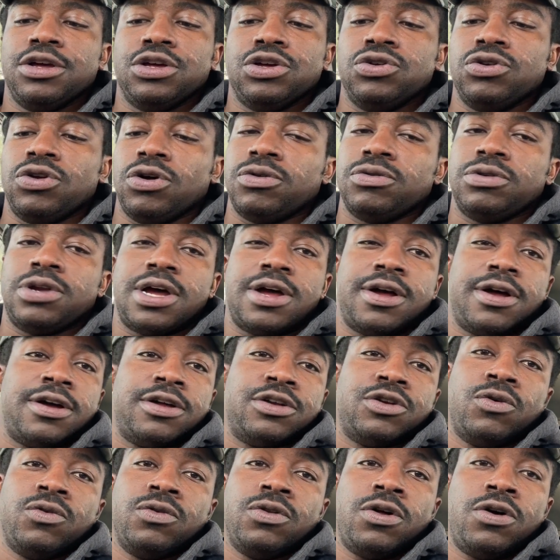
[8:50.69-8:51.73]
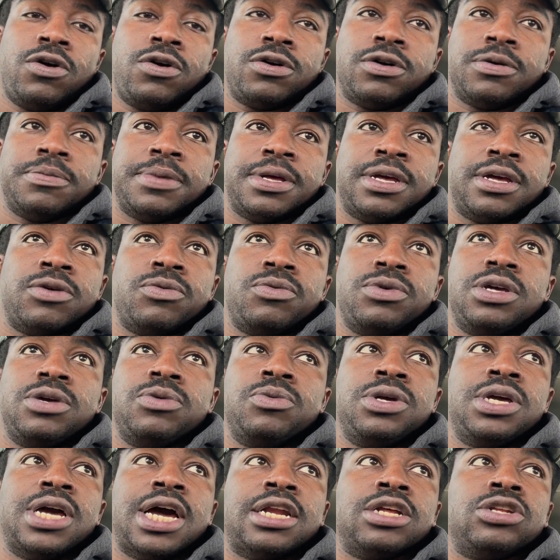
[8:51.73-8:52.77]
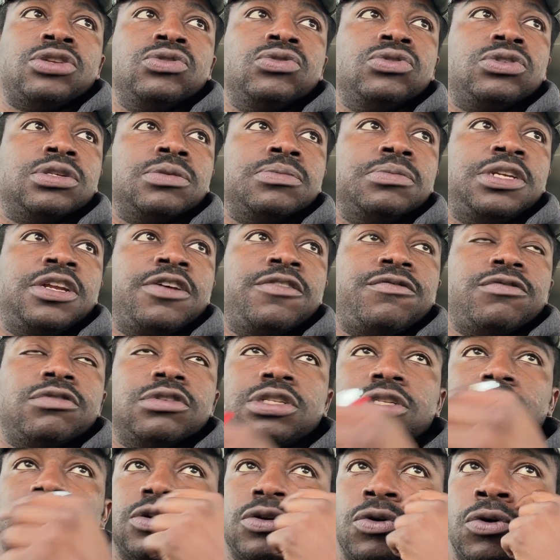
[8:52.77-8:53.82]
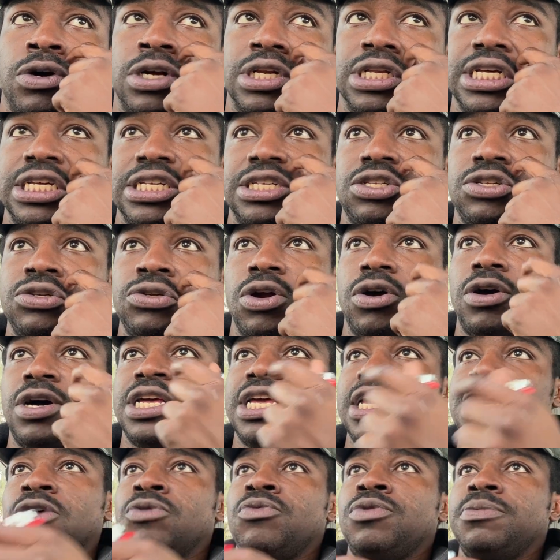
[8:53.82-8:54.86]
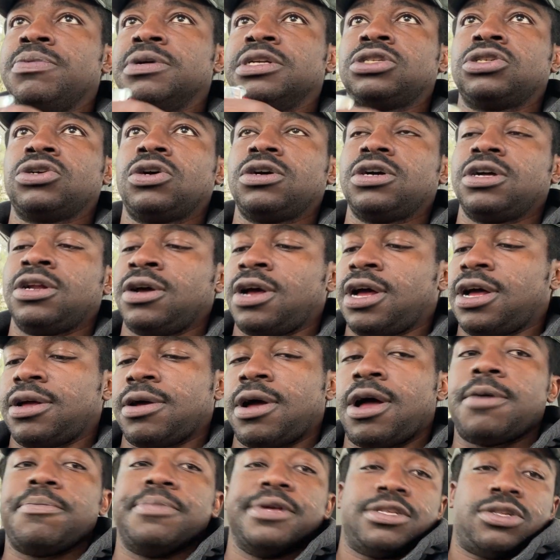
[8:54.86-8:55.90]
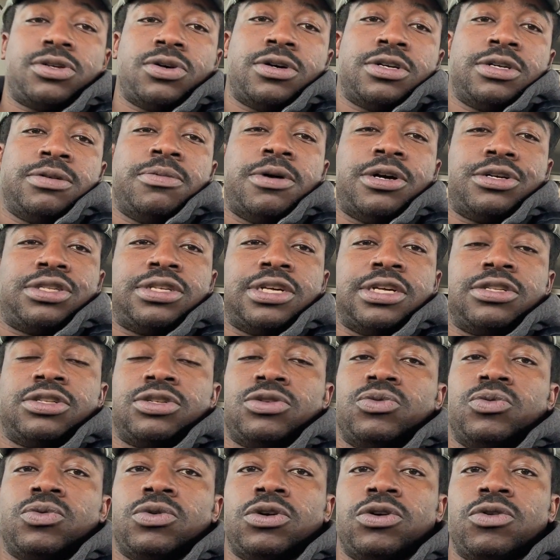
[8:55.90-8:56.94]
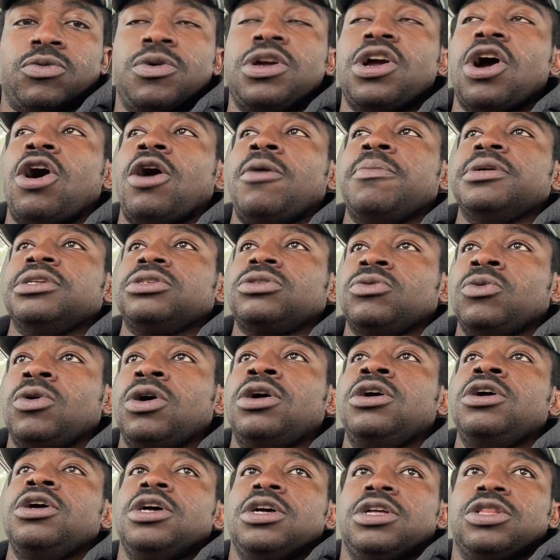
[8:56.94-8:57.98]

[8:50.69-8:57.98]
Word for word: you know nah no longer man we we got to do some different shit or at least you know again we've been talking i've been talking about changing the world we all been well